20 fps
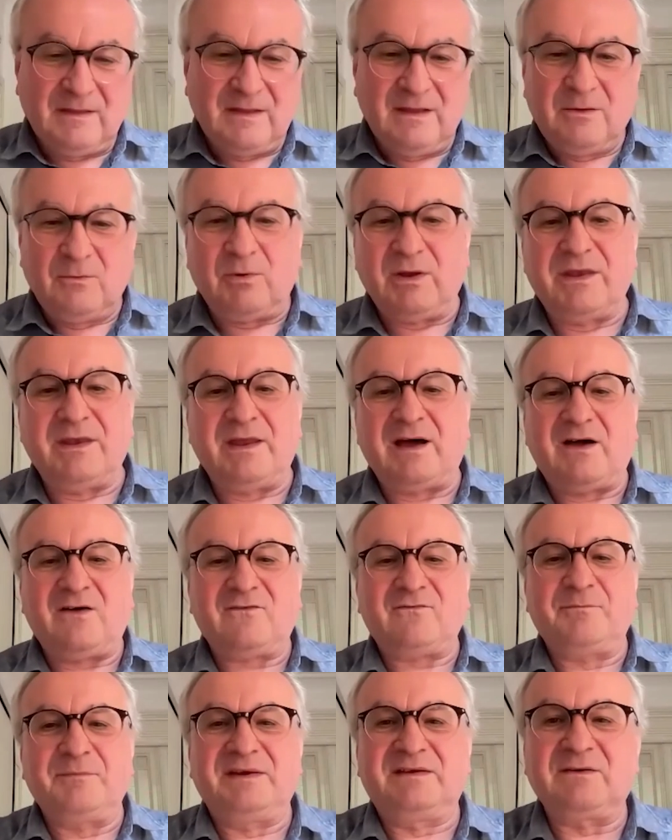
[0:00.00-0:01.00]
one and a half
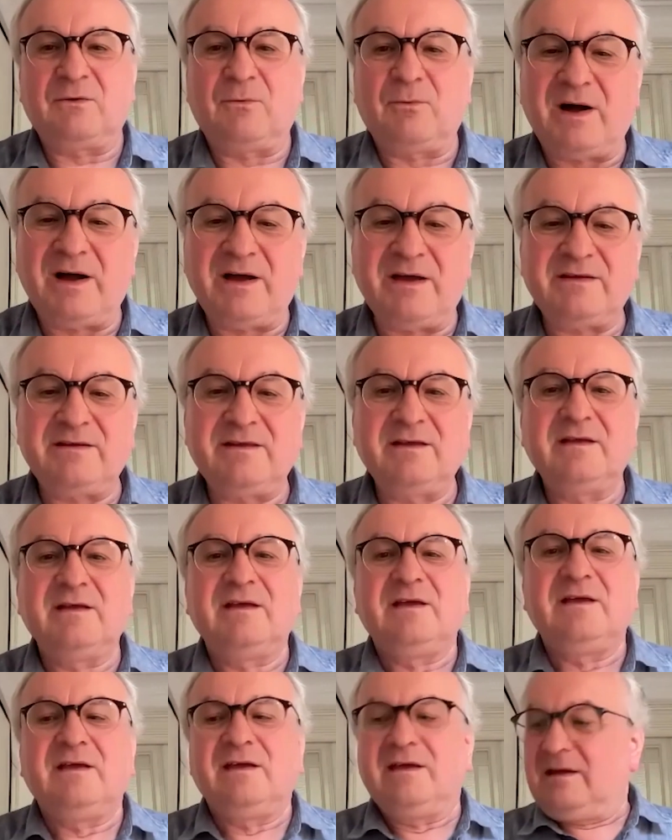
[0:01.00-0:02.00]
meter wide,
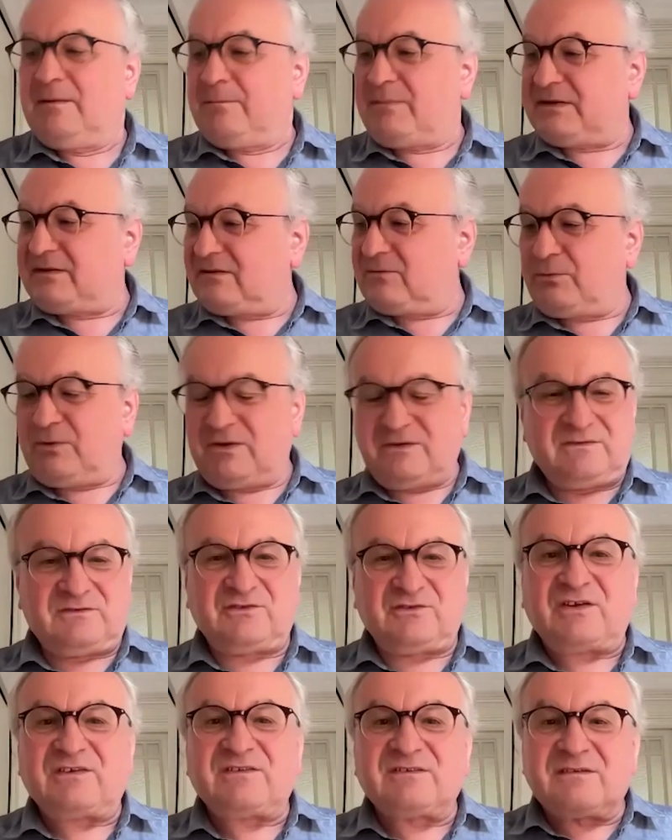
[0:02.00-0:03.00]
but it was
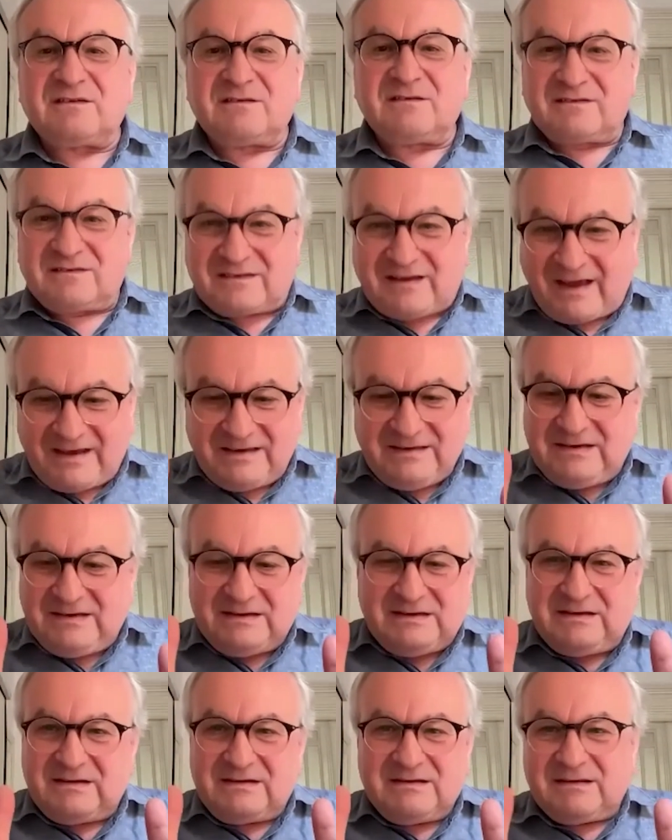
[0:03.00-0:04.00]
just
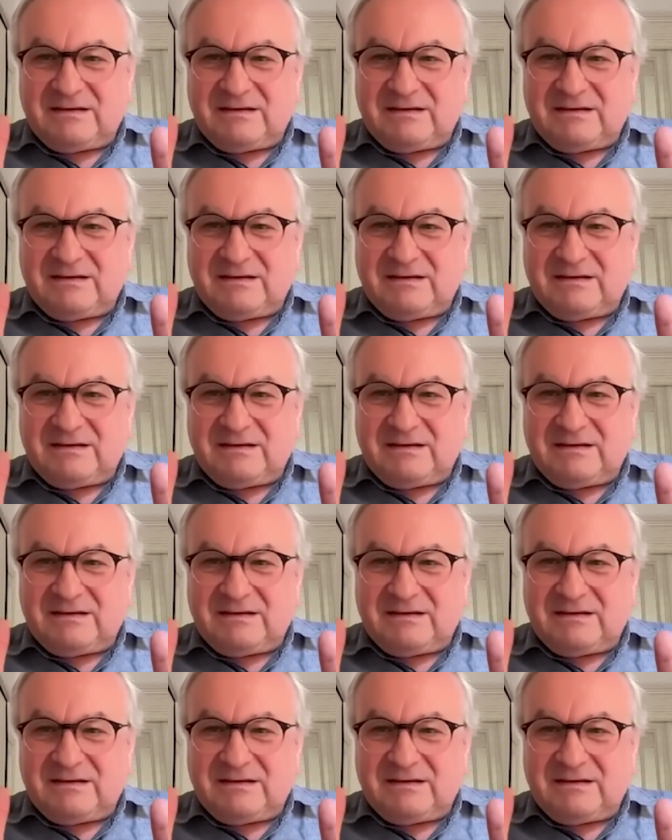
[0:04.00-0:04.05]
tiny.